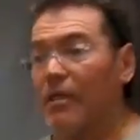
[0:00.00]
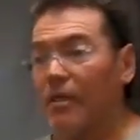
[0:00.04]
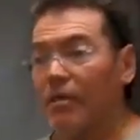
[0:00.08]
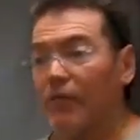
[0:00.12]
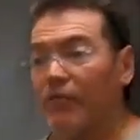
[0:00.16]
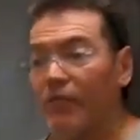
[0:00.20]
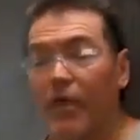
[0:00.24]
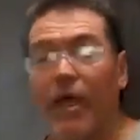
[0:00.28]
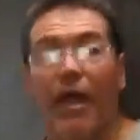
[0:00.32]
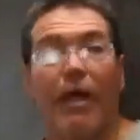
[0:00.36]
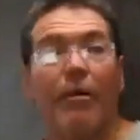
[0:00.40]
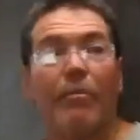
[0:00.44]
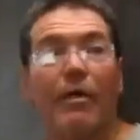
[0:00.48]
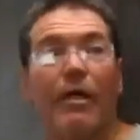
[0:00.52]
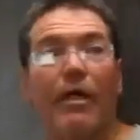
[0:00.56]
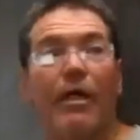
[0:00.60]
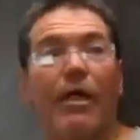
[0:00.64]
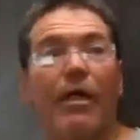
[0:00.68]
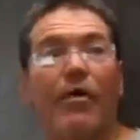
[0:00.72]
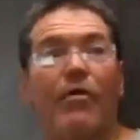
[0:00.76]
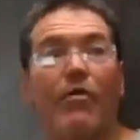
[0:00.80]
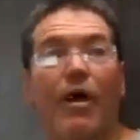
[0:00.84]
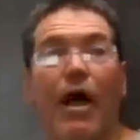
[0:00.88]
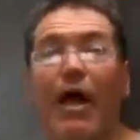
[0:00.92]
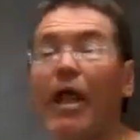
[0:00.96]

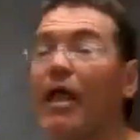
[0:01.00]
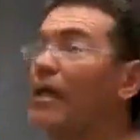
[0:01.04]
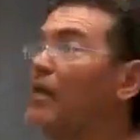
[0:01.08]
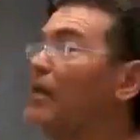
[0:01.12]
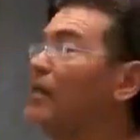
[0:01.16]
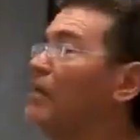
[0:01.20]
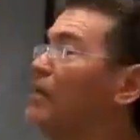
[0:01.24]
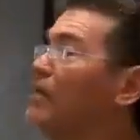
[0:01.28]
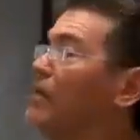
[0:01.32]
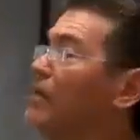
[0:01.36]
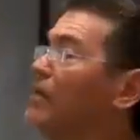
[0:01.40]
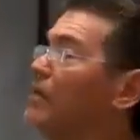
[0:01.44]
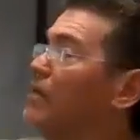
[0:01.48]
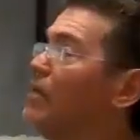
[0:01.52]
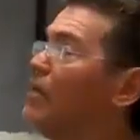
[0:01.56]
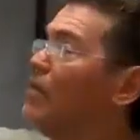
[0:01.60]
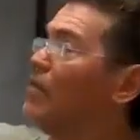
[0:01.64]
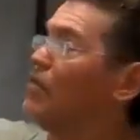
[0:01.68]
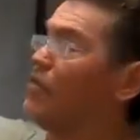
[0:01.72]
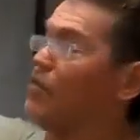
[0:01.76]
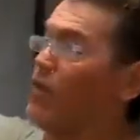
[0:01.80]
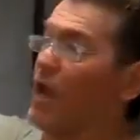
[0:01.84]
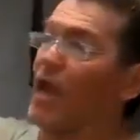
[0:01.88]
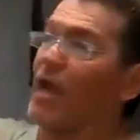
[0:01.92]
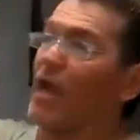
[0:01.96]
family.
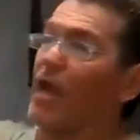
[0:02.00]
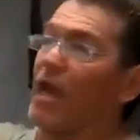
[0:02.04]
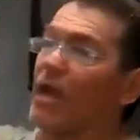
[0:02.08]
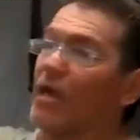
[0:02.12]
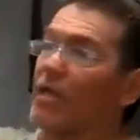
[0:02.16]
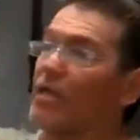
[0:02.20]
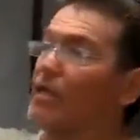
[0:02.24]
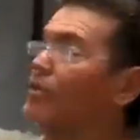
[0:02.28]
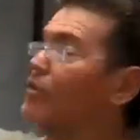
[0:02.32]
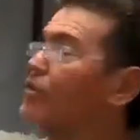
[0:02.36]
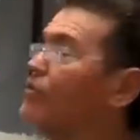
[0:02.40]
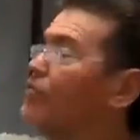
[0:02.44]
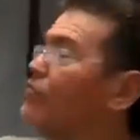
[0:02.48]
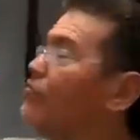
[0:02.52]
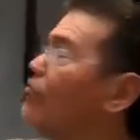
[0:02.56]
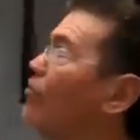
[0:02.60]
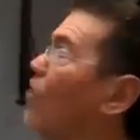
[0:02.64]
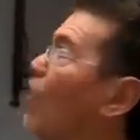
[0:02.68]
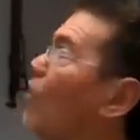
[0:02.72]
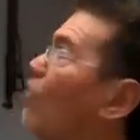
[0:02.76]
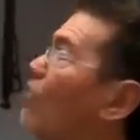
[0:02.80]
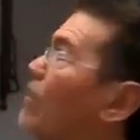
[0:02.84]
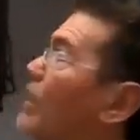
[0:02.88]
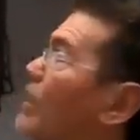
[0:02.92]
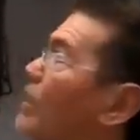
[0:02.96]
They are
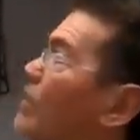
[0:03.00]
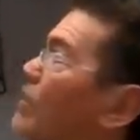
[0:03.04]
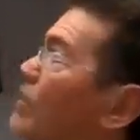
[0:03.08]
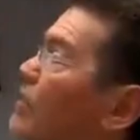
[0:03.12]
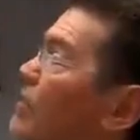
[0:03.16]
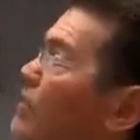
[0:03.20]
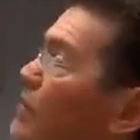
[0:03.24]
controlling,